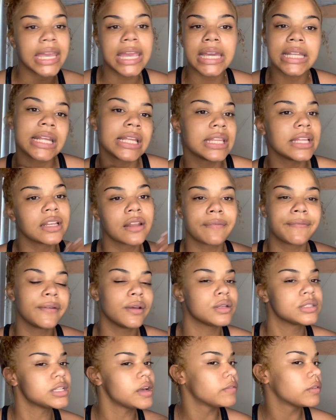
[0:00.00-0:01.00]
anything to
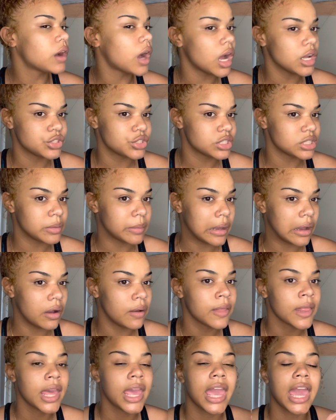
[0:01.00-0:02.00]
feel self-conscious about.